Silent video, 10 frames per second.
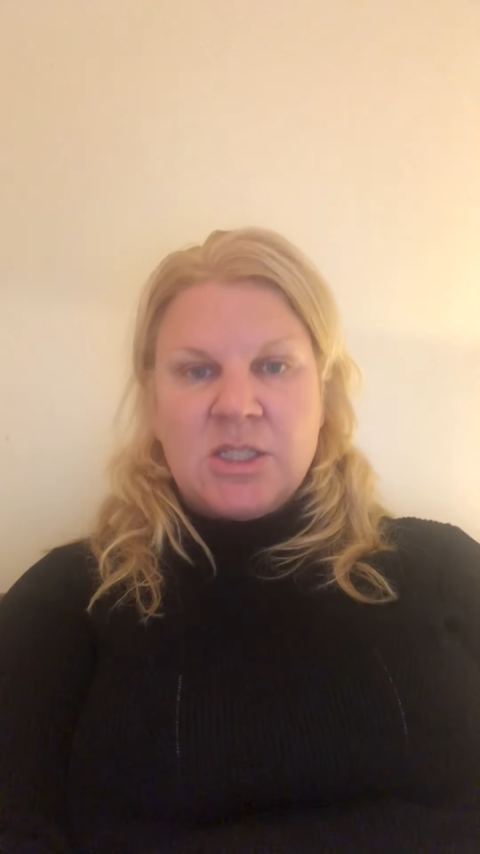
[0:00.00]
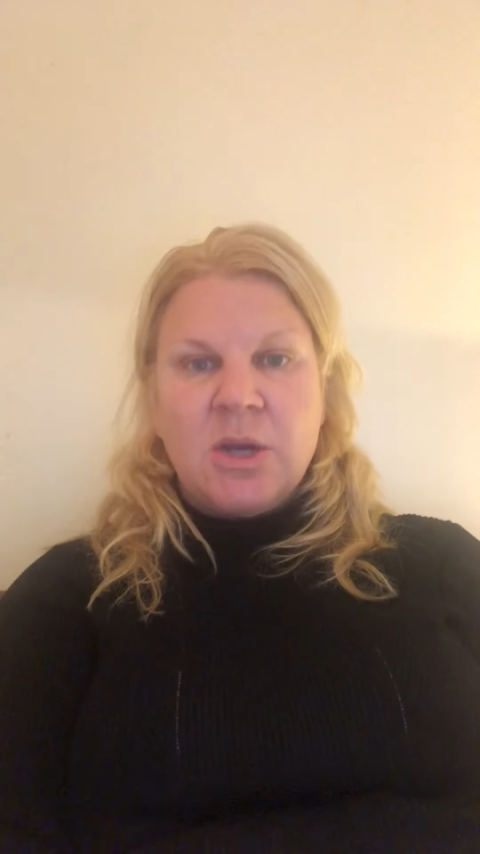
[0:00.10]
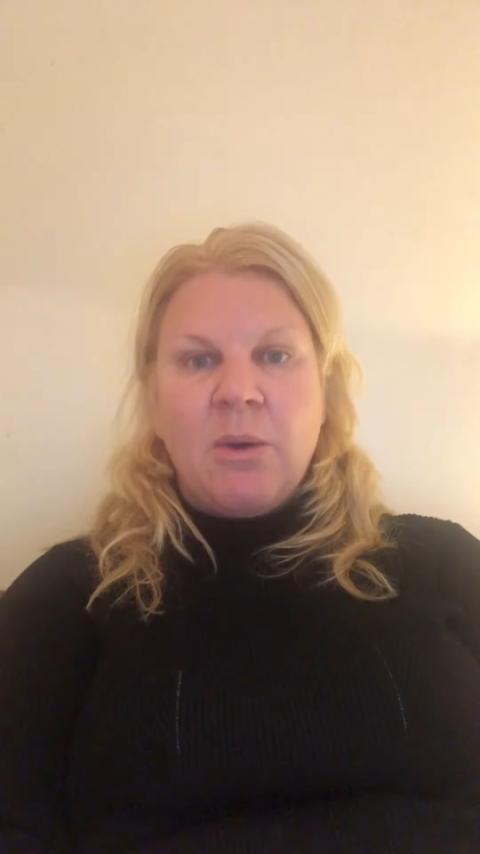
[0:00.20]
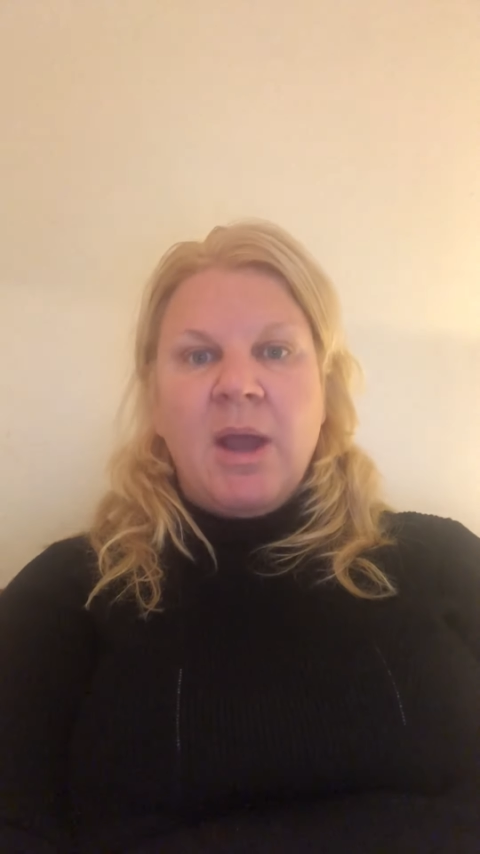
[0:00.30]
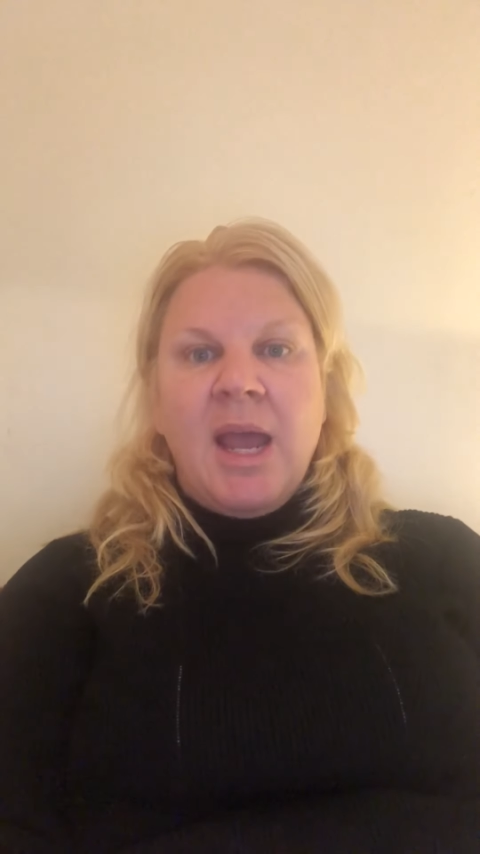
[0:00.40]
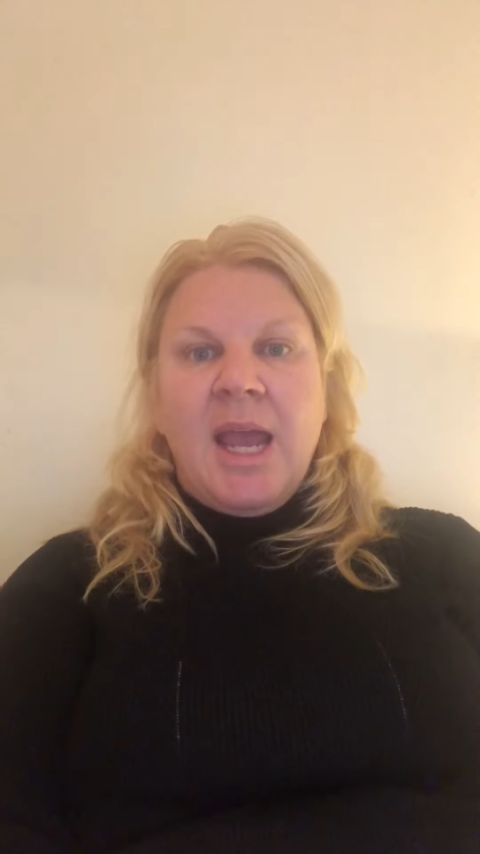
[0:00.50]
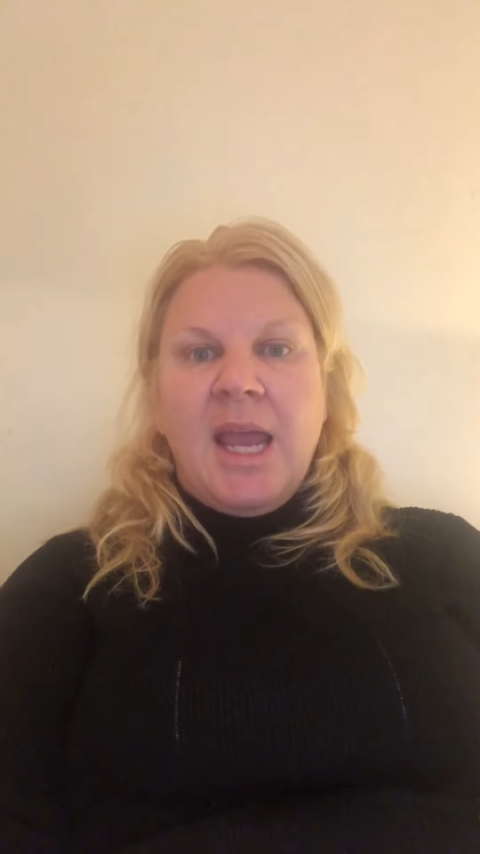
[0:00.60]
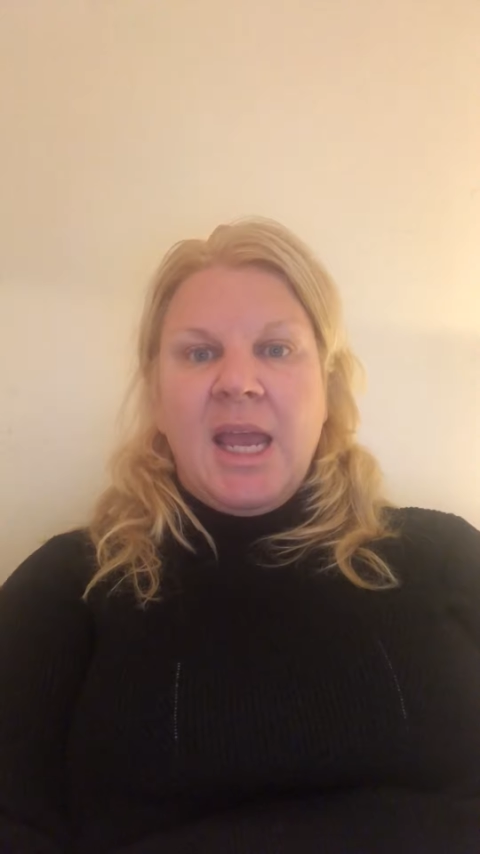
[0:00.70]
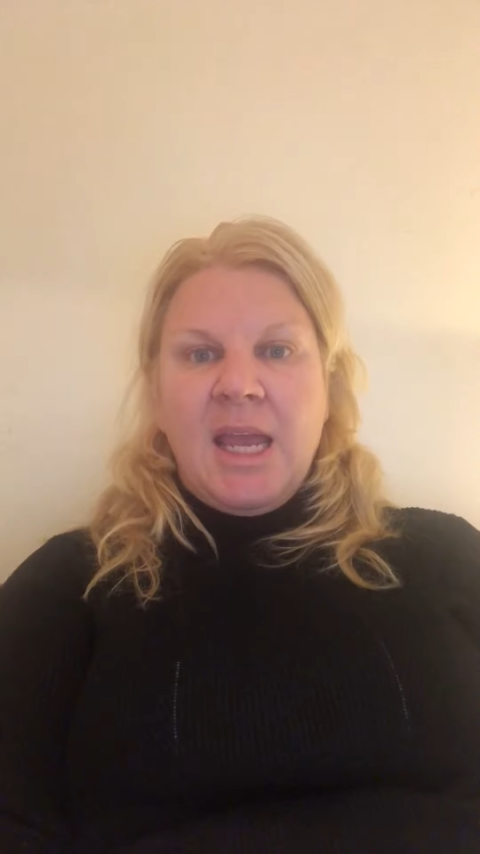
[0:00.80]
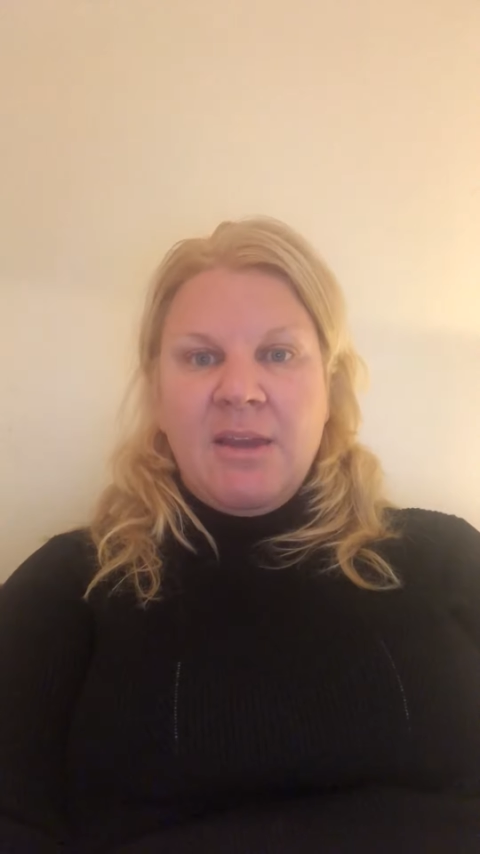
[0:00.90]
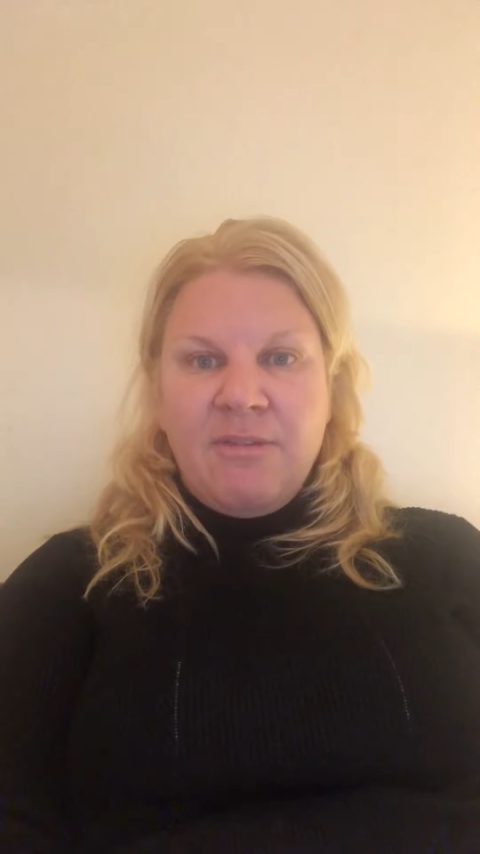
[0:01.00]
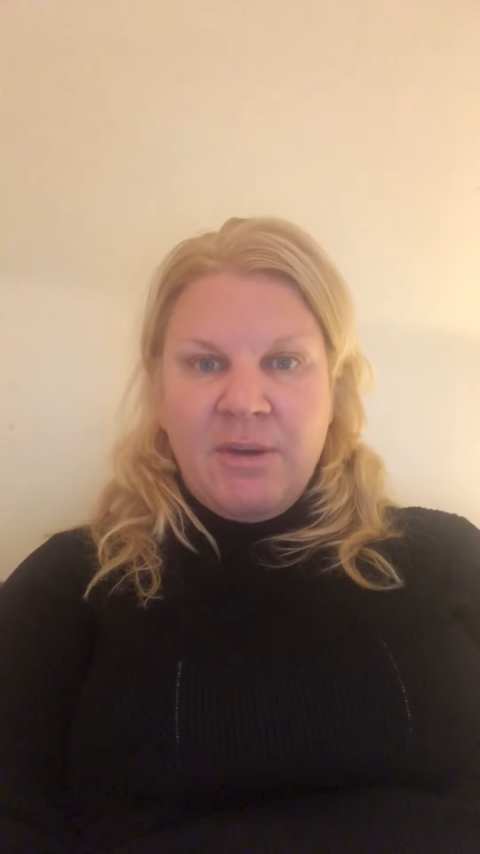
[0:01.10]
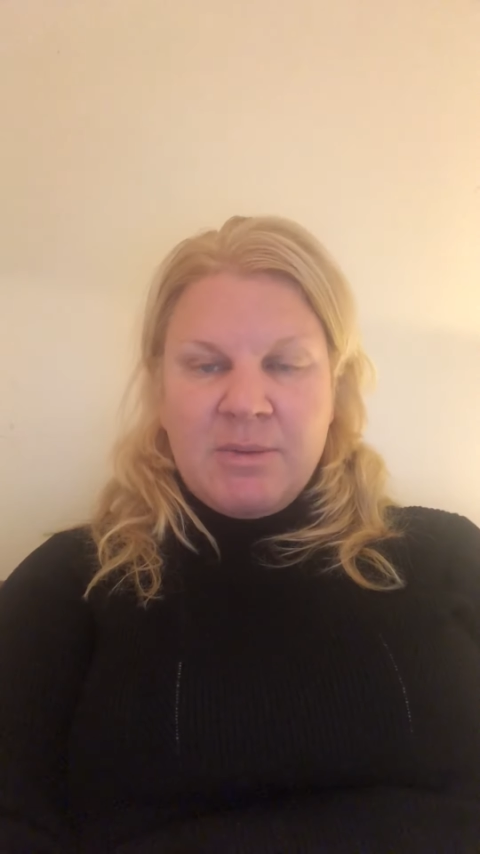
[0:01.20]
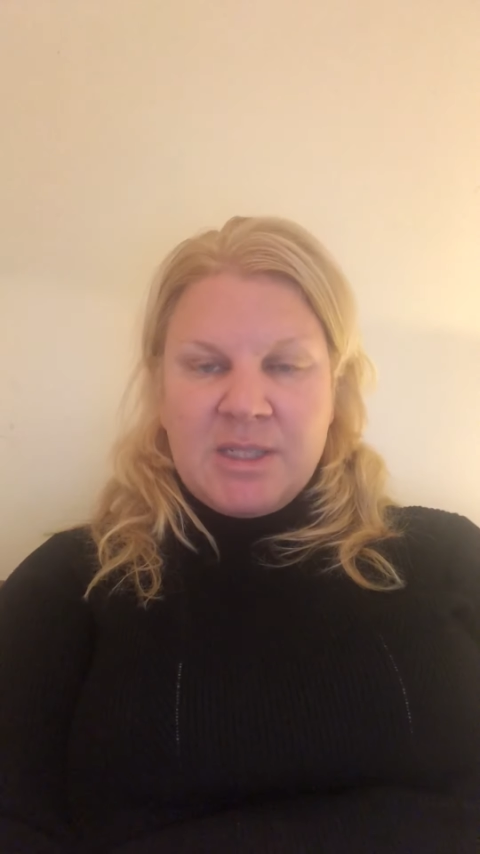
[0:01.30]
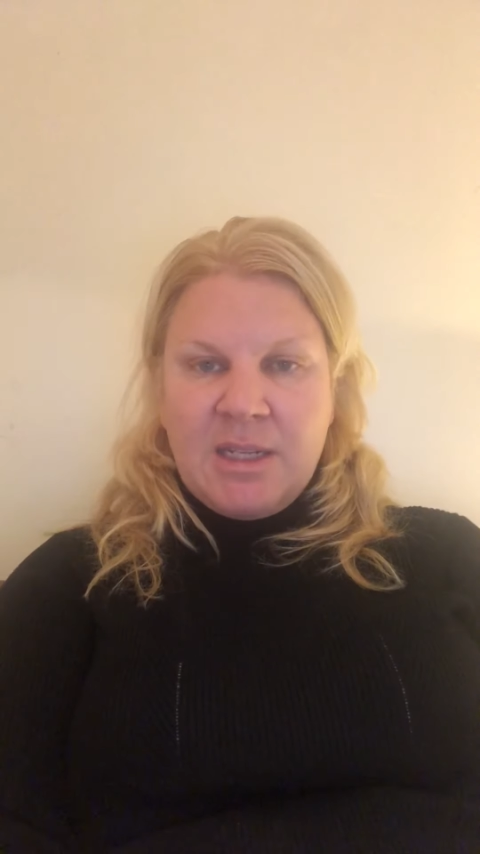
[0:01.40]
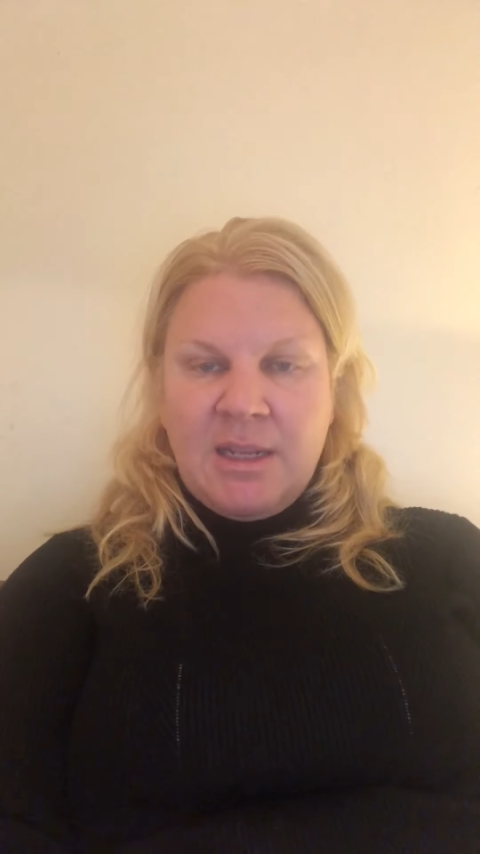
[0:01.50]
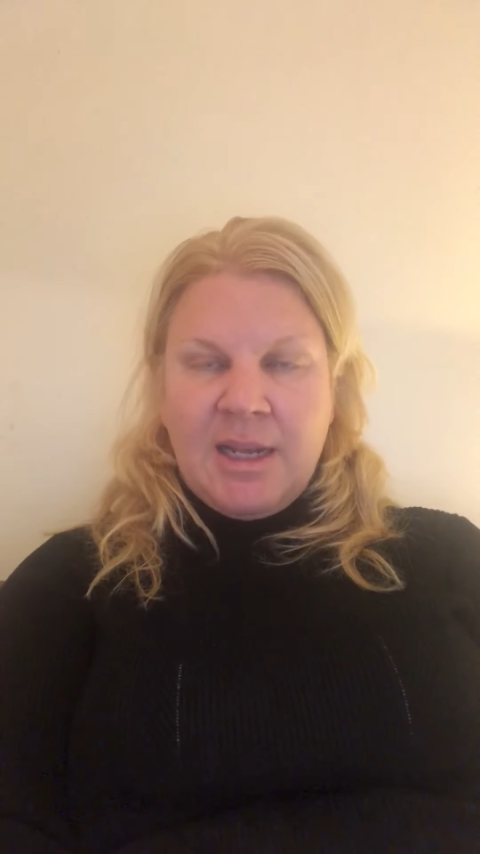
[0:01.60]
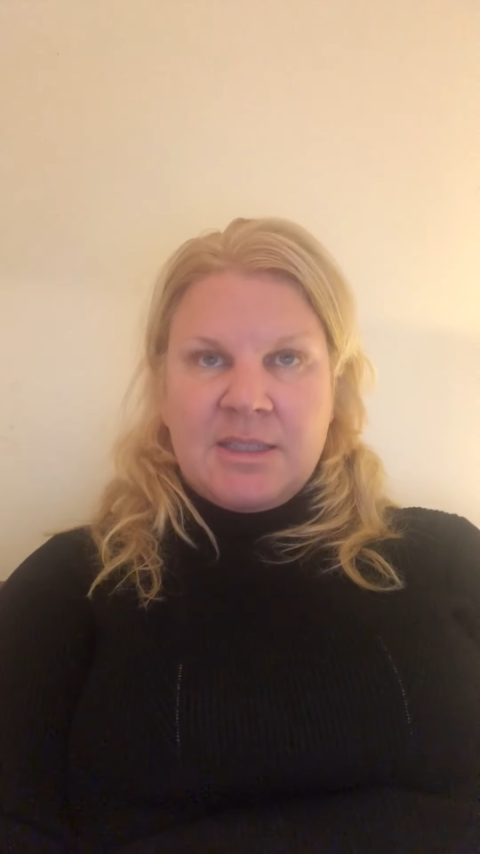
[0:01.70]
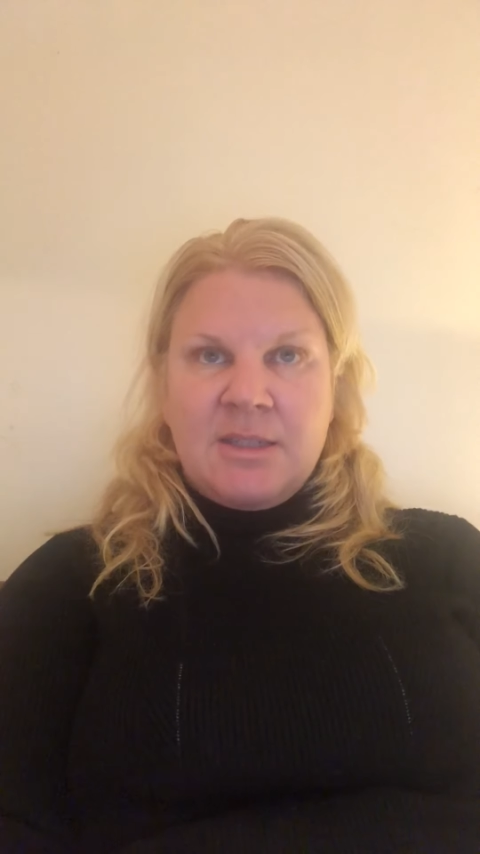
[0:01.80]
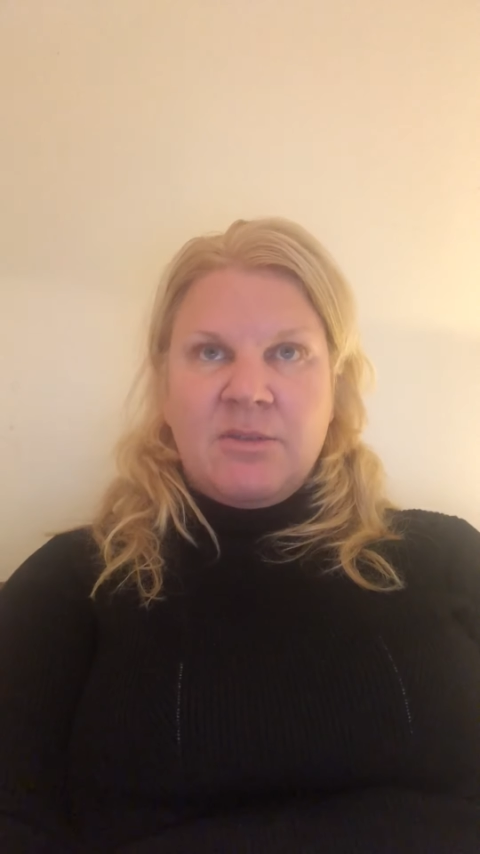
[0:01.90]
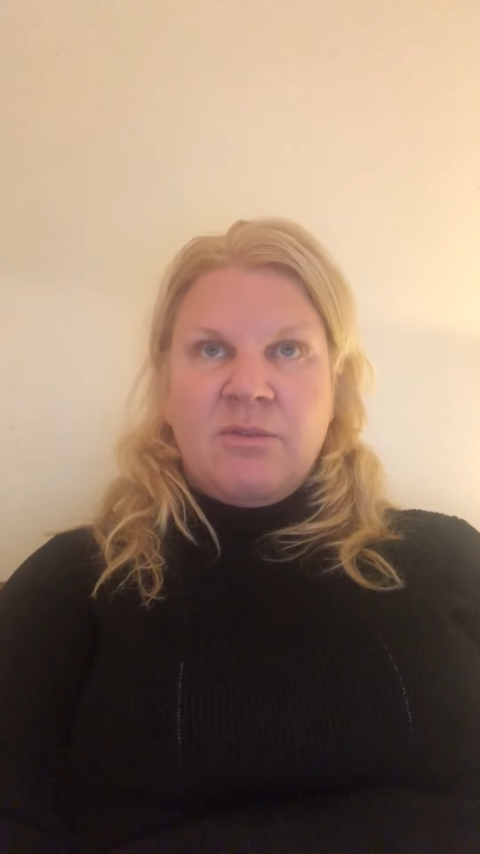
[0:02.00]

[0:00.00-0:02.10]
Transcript: So if it was collected